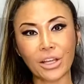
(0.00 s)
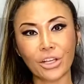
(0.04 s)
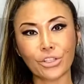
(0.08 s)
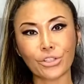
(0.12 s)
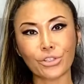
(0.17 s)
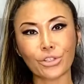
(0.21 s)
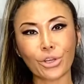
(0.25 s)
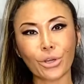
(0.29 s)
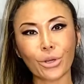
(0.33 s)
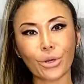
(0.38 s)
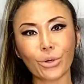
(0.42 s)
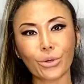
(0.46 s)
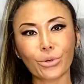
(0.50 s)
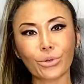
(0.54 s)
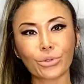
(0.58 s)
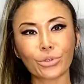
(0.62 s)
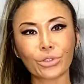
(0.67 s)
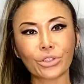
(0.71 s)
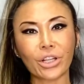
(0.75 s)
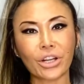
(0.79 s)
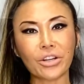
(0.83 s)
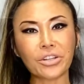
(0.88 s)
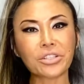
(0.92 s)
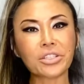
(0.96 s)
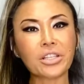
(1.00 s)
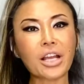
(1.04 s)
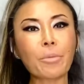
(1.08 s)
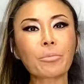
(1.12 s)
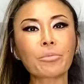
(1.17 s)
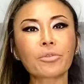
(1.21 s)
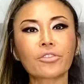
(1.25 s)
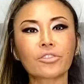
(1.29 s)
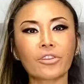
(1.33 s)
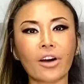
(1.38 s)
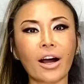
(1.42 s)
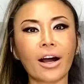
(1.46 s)
So there's some
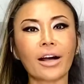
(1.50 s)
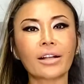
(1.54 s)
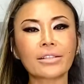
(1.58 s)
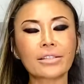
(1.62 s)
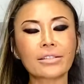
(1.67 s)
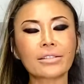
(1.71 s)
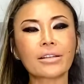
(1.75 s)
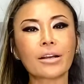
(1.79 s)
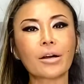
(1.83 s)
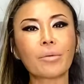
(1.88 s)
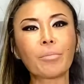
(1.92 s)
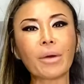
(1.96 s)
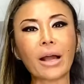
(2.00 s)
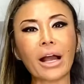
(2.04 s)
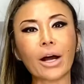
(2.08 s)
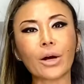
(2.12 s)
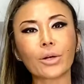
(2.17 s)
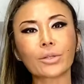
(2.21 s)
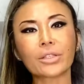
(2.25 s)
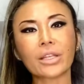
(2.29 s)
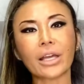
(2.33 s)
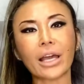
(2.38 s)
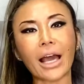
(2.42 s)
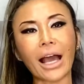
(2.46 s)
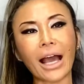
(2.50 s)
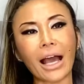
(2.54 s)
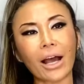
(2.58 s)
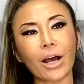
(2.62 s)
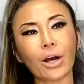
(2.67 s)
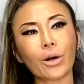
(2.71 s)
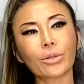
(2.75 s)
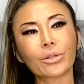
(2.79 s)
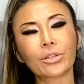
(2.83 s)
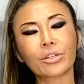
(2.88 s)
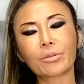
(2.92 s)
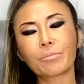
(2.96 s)
thoughts about
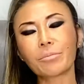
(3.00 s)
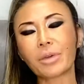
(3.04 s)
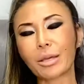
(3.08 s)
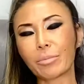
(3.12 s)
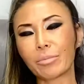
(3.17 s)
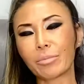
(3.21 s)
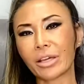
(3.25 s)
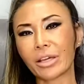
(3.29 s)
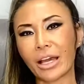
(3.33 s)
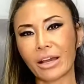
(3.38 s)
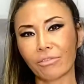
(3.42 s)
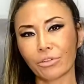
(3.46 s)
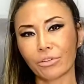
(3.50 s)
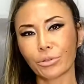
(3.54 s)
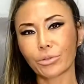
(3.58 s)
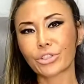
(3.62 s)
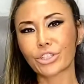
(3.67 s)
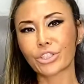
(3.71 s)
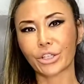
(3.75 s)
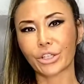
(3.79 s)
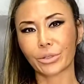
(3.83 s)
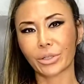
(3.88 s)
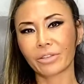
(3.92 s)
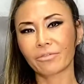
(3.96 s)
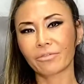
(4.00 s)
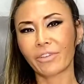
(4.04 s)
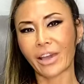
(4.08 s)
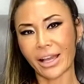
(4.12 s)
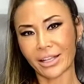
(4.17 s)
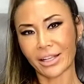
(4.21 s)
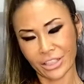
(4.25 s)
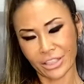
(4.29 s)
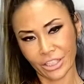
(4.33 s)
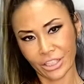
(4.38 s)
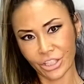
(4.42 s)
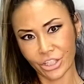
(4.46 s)
how there may be evolutionary
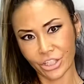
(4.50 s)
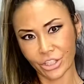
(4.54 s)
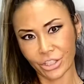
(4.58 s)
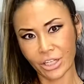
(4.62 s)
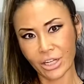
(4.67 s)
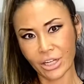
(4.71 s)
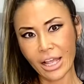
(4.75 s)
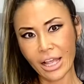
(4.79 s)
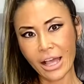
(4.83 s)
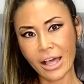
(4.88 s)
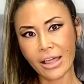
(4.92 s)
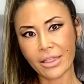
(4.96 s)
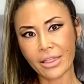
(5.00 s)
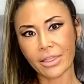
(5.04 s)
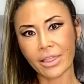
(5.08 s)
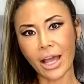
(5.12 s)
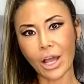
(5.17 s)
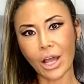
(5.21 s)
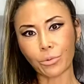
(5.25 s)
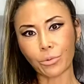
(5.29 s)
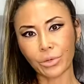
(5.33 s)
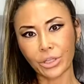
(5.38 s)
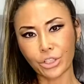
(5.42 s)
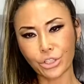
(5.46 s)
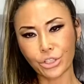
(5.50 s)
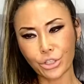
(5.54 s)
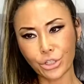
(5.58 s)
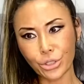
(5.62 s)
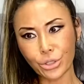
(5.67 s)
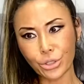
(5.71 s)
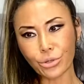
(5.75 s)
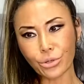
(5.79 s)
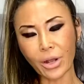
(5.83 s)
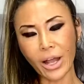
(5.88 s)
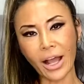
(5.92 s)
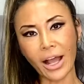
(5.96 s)
advantage that we
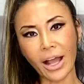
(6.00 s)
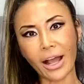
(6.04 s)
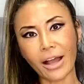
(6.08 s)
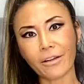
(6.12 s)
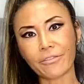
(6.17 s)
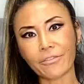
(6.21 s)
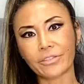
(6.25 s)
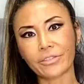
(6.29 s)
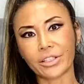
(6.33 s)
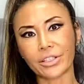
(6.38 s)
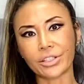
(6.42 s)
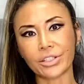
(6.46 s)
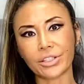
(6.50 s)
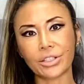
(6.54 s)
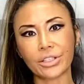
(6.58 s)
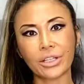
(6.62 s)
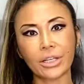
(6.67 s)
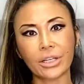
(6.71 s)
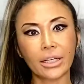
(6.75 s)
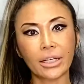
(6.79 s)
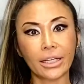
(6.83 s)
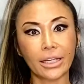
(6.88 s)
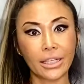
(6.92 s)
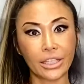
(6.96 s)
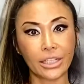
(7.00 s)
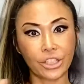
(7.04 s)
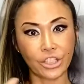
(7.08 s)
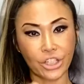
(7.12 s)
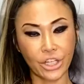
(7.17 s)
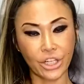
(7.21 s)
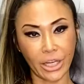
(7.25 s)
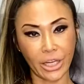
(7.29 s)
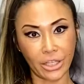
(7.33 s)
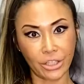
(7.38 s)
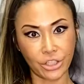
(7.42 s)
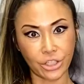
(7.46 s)
do have this
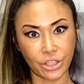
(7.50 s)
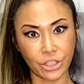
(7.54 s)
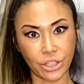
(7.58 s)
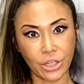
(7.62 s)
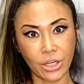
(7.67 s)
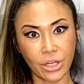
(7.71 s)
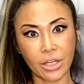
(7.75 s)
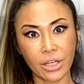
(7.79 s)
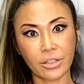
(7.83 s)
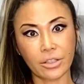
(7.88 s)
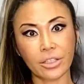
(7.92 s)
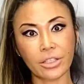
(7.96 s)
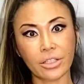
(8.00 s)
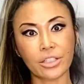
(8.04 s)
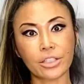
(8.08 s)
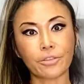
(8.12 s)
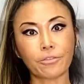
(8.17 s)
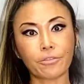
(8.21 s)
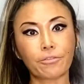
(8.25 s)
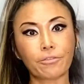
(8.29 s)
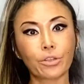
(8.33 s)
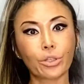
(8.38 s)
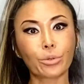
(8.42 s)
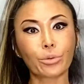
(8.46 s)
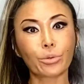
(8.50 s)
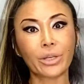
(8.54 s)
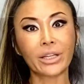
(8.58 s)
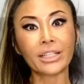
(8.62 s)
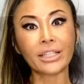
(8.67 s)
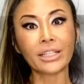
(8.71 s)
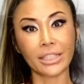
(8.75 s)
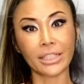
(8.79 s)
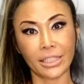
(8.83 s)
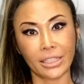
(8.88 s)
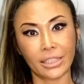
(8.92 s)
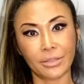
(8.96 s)
exchange, this
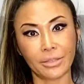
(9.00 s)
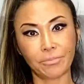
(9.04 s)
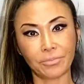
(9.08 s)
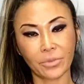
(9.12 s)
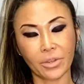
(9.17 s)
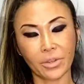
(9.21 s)
fluidity